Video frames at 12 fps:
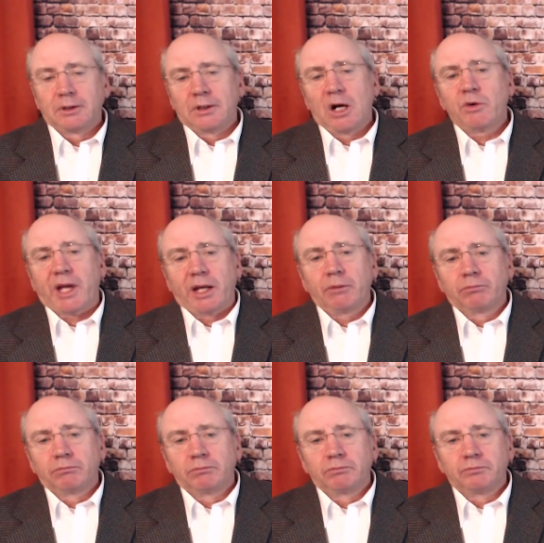Okay,
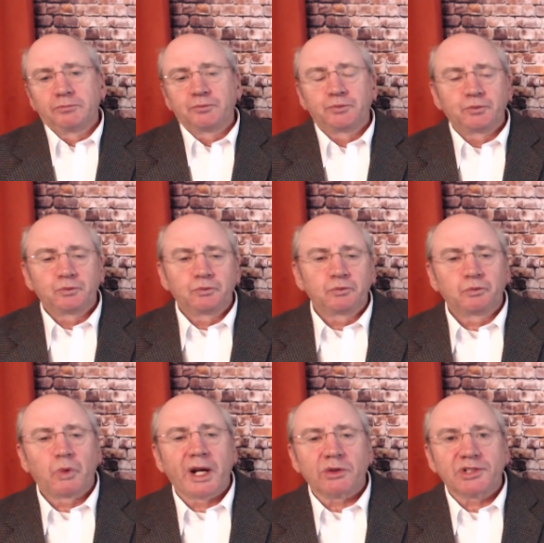
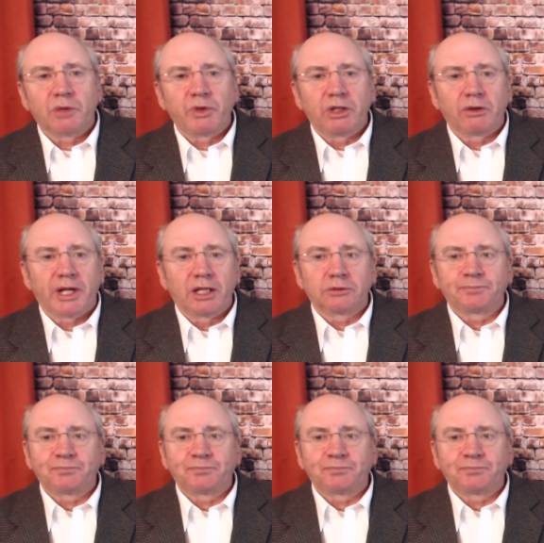what else can we look at?